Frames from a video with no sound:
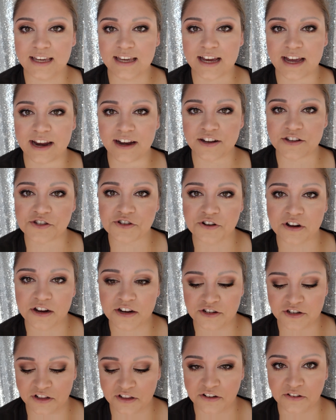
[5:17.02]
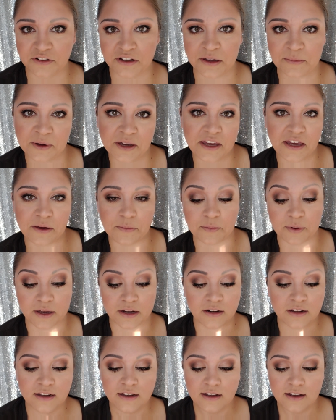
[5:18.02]
kind of strange, a little gimmicky,
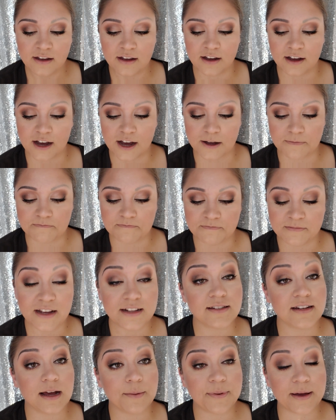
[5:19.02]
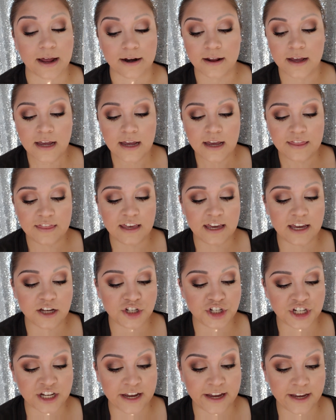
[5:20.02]
but it's not bad. The
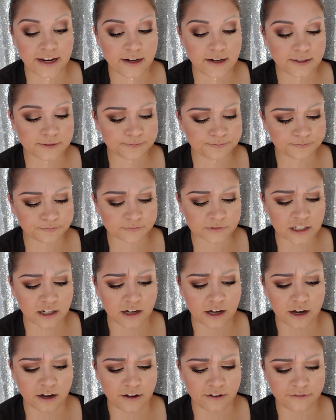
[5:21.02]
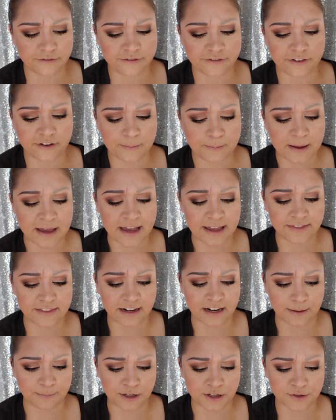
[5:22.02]
shade of pen
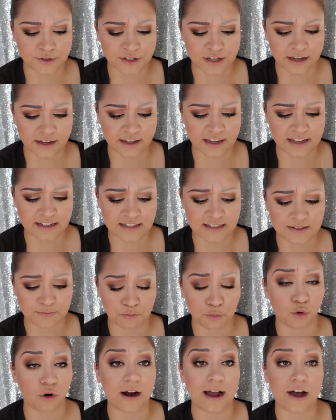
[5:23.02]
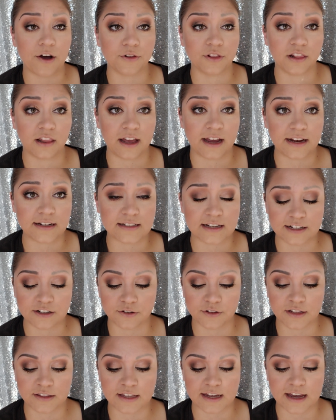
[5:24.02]
that I'm using is Brown Light. I
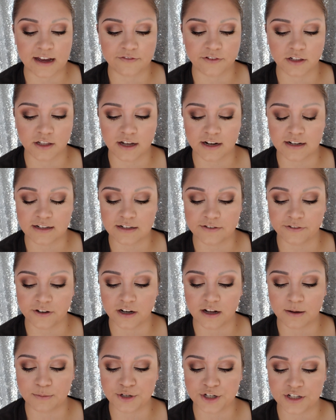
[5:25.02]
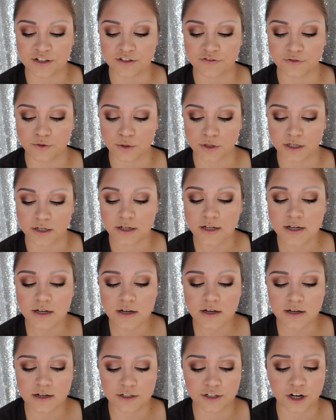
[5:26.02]
know that they have a lot of different options for
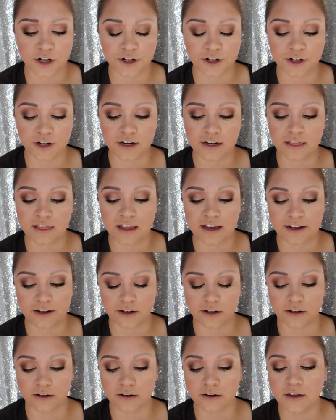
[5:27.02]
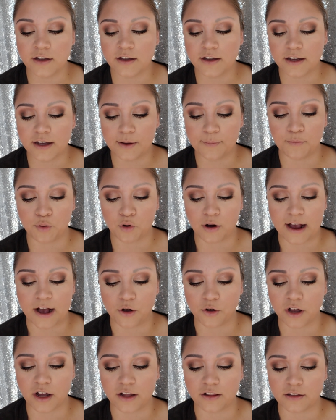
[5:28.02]
darker and lighter
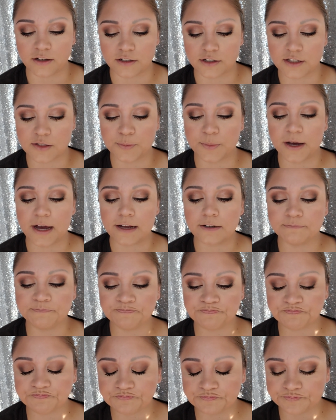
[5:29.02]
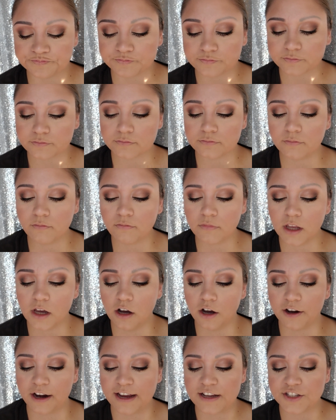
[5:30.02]
brow colors, but
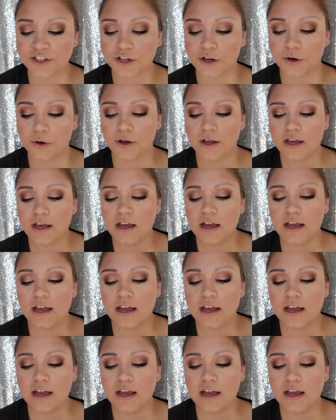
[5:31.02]
all right, so